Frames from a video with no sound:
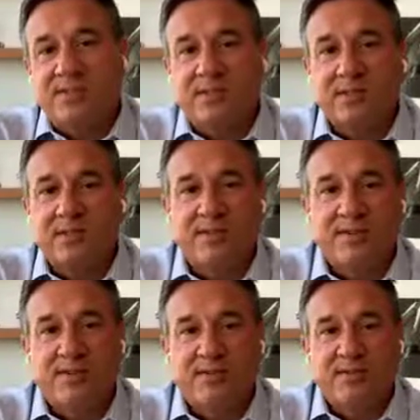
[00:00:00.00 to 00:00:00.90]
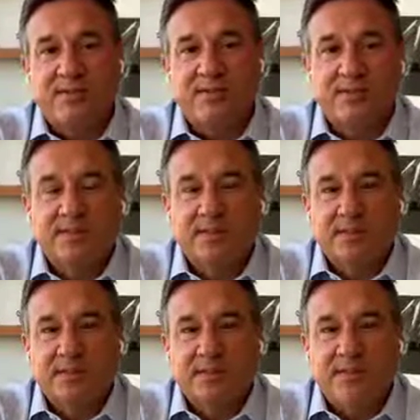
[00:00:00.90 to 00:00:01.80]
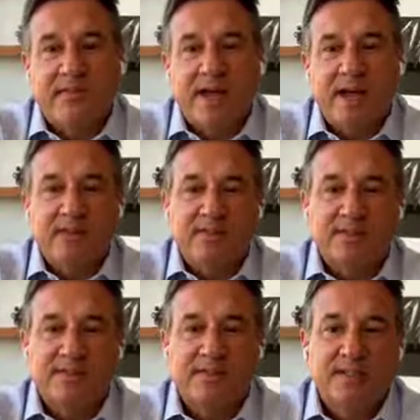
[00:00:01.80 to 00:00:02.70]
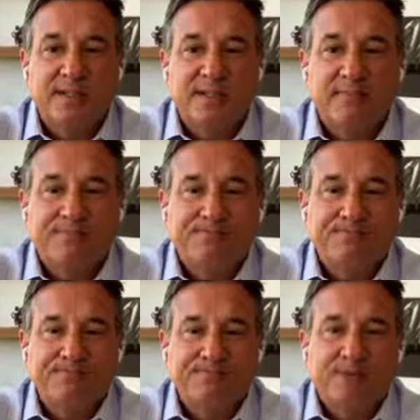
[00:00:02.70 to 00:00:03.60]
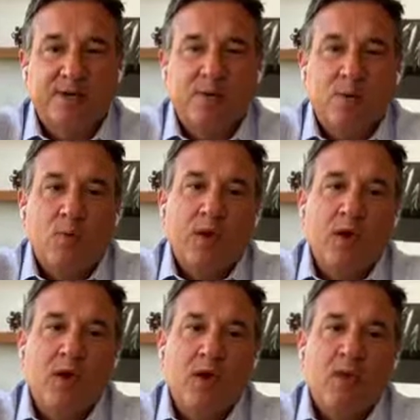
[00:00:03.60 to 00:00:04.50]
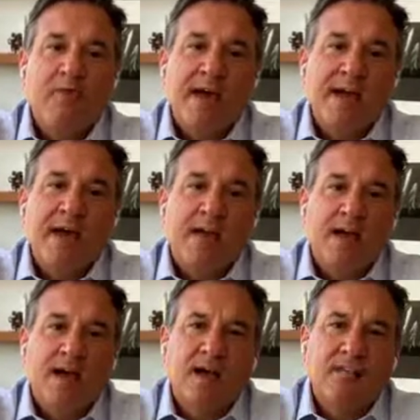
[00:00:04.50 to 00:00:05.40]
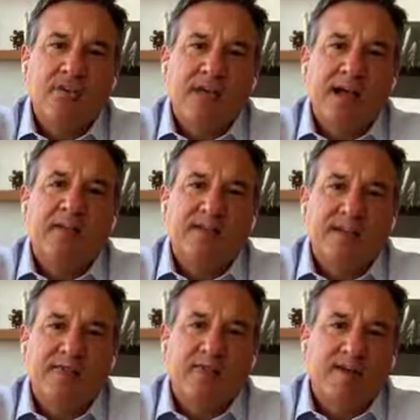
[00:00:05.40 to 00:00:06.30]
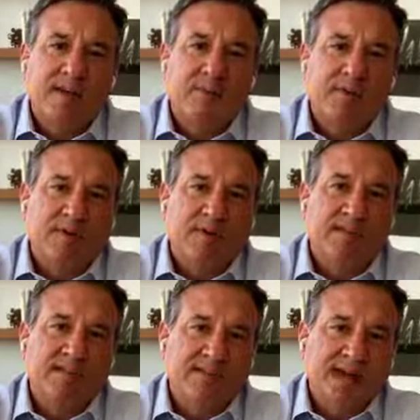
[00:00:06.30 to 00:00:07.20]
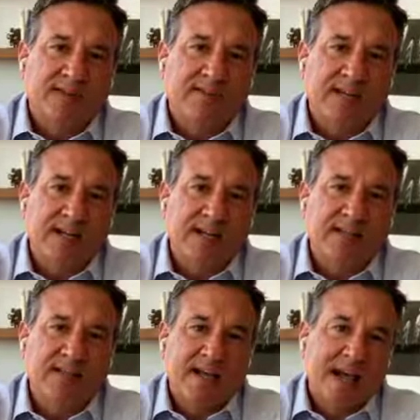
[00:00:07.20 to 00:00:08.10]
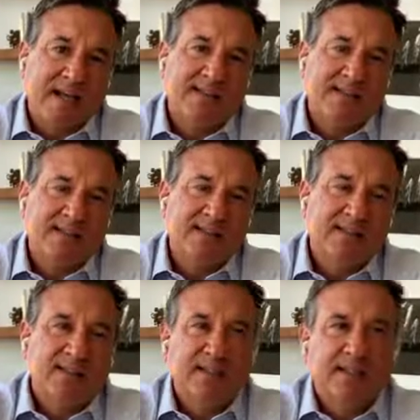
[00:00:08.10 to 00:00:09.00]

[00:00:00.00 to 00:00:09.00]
are of those interactions. We've had a strategy for a number of years now tied to access.